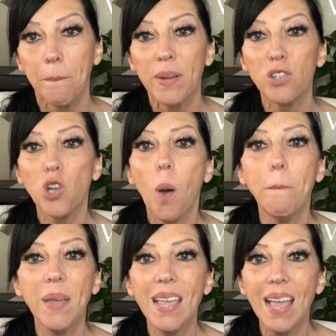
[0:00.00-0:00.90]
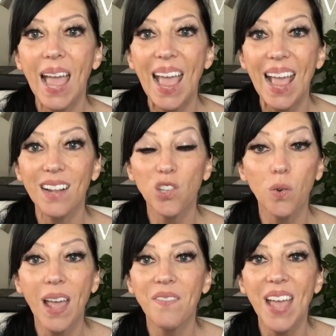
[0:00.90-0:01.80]
But
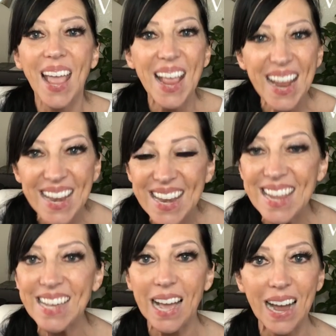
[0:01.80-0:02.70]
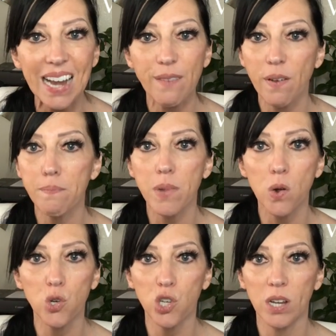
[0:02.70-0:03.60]
don't have any kind of
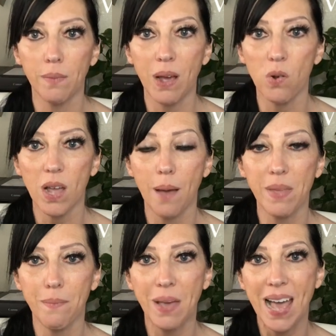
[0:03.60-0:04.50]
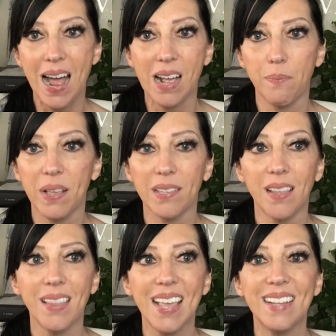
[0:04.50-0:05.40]
emotion about coming back, because
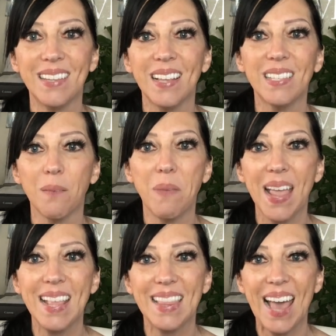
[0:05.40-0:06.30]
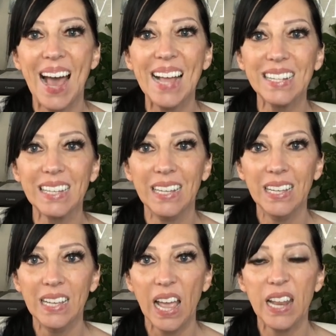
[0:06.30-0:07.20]
then they anticipate that
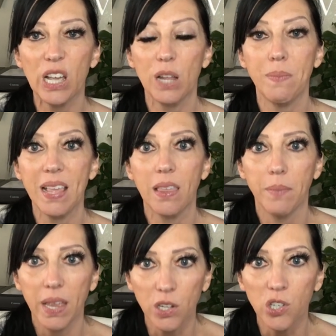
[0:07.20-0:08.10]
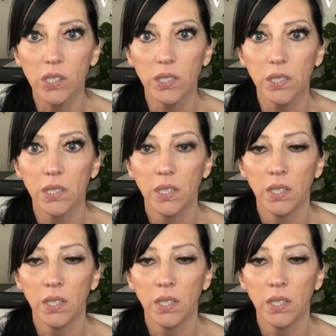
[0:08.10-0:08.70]
and it could make them anxious,